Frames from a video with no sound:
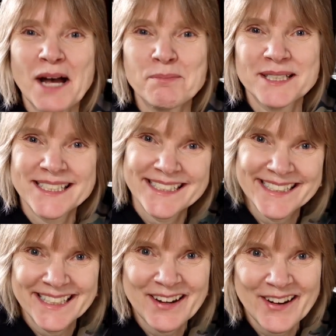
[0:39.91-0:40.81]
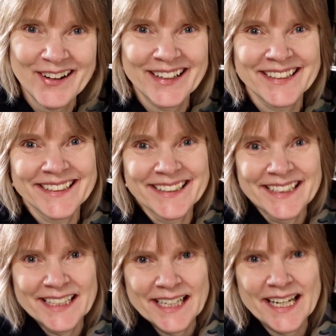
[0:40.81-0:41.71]
happy to see her.
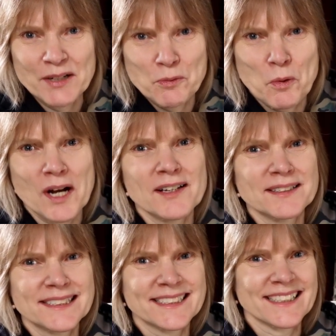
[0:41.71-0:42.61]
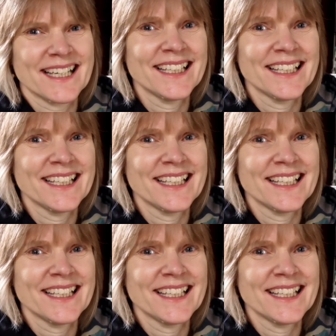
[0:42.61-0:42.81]
It was